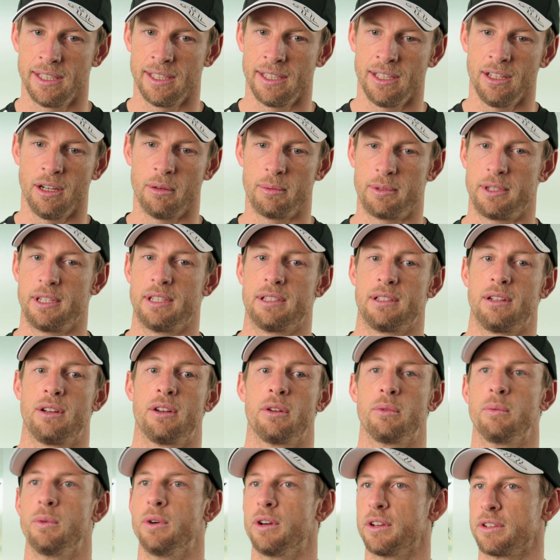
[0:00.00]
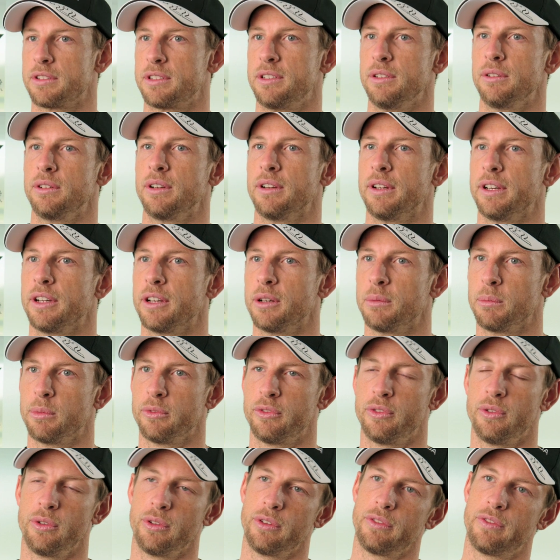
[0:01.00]
obviously there's a lot of work still going on
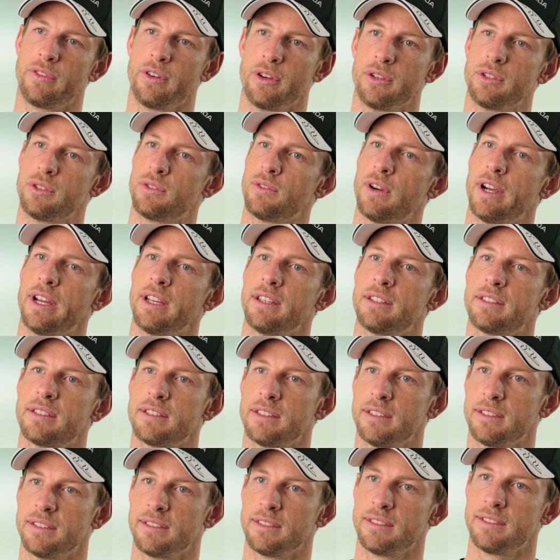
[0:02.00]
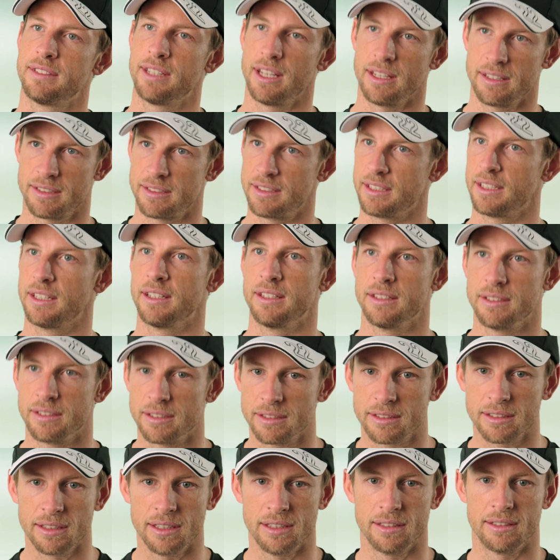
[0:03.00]
before the first race, and testing
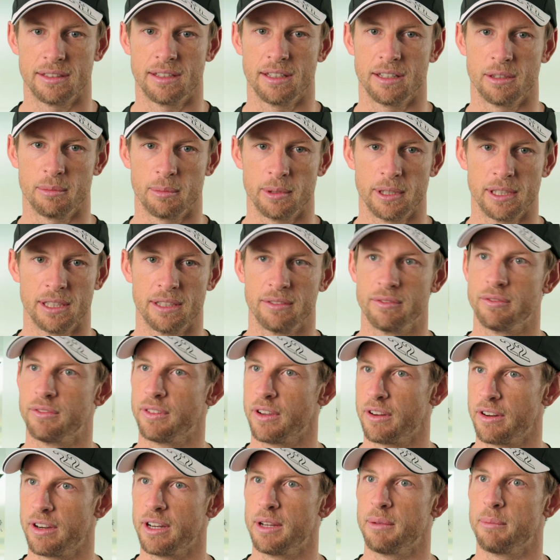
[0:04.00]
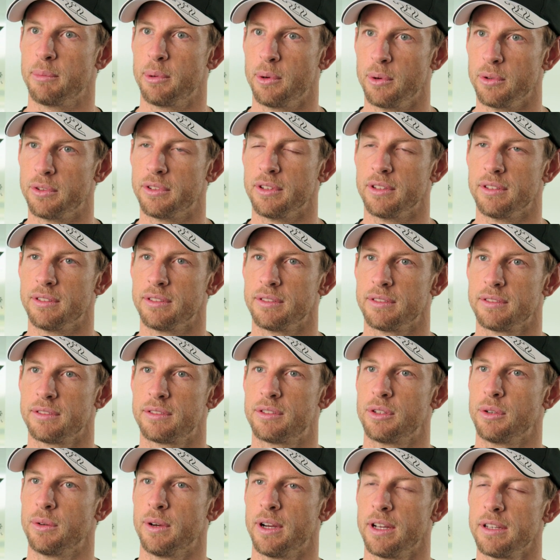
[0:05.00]
is going to be very important
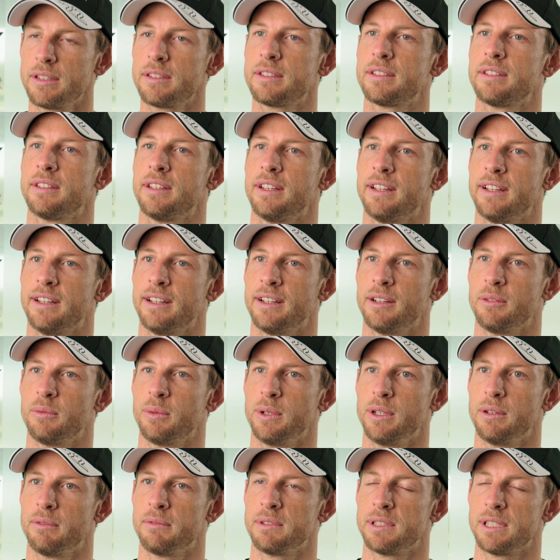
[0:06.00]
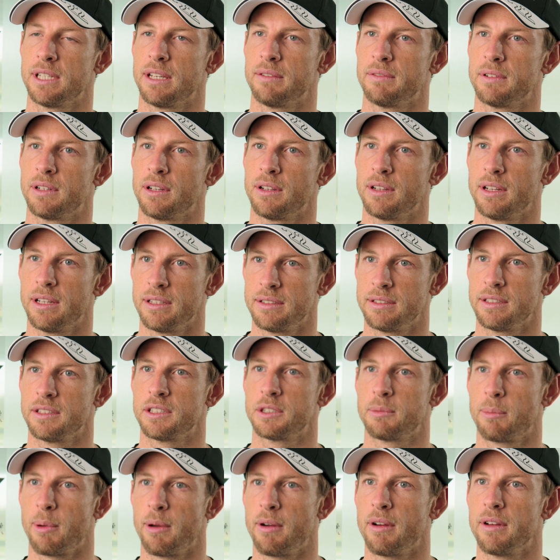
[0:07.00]
to us. We obviously have a lot less
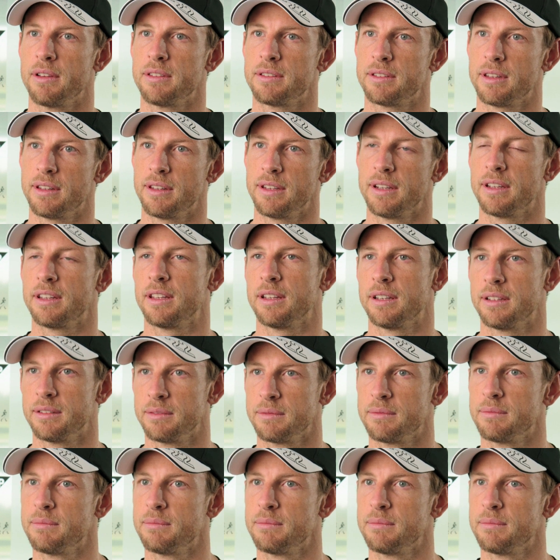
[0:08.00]
experience than the other